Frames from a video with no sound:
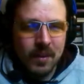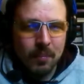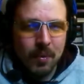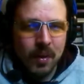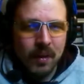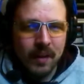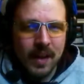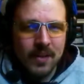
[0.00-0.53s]

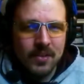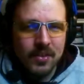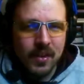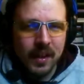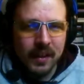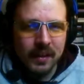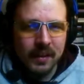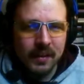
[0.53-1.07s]
Apparently has
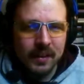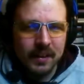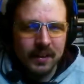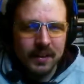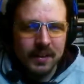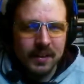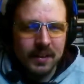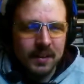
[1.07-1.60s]
like
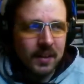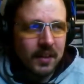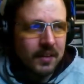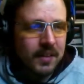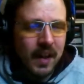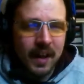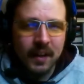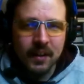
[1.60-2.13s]

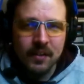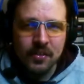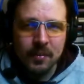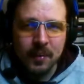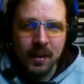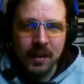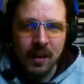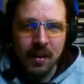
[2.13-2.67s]
a tankard of
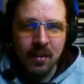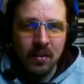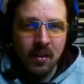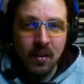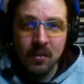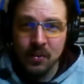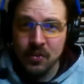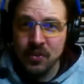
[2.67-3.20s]
some kind of
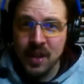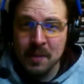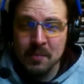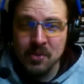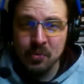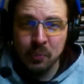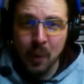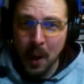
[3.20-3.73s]
alcohol, whose name
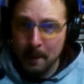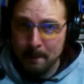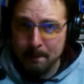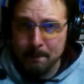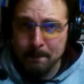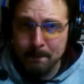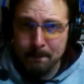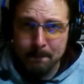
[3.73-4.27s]
is
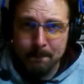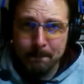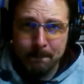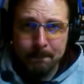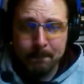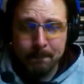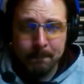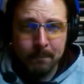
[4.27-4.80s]
Rum,
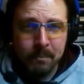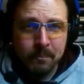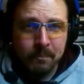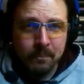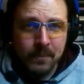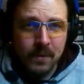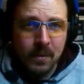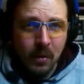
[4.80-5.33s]

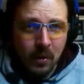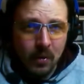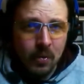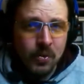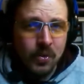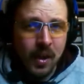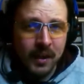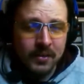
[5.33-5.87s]

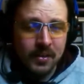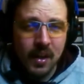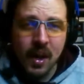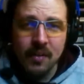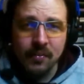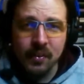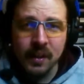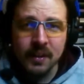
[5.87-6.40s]
who is actually
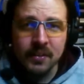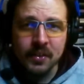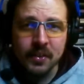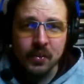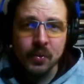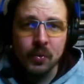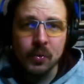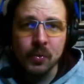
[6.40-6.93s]
offering
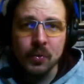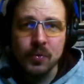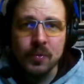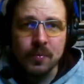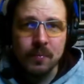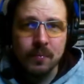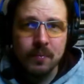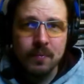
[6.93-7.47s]
to
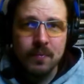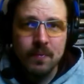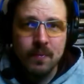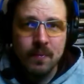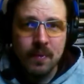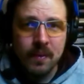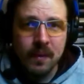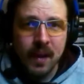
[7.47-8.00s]

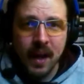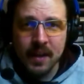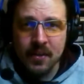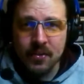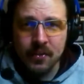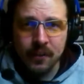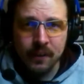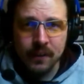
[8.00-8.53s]
guide
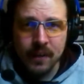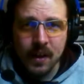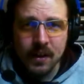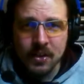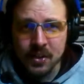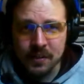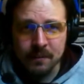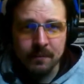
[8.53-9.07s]
us through the
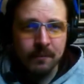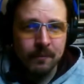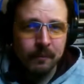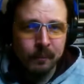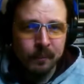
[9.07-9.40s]
dungeon.